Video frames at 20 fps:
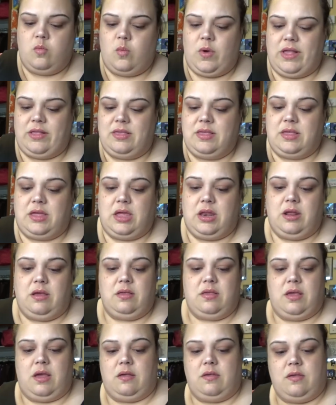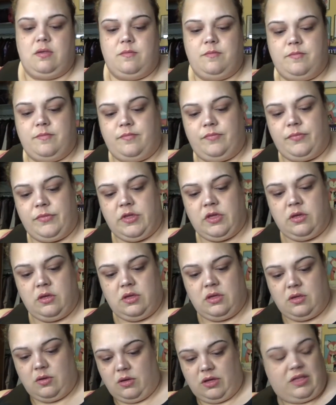Wet skin, it says.
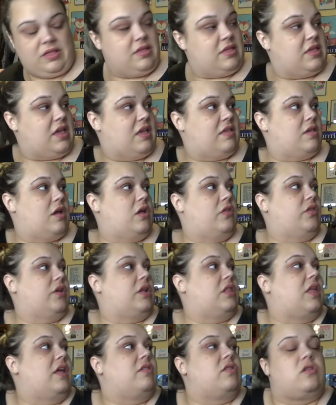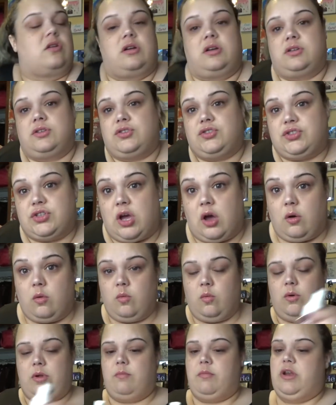It says on the cleanser. So,
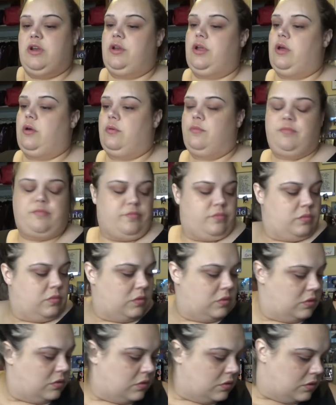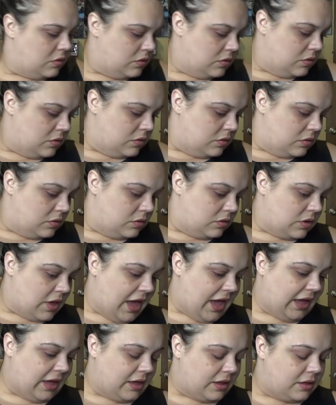what I'm going to do...
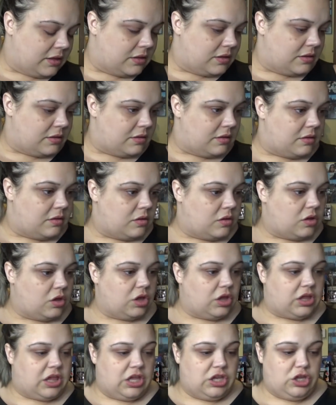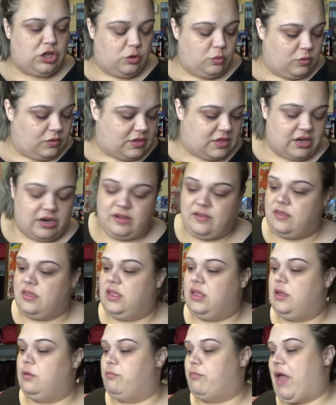Hey, can you
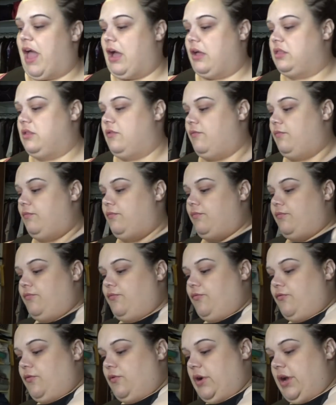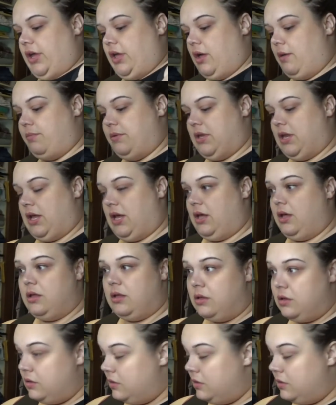seriously back the frick up today?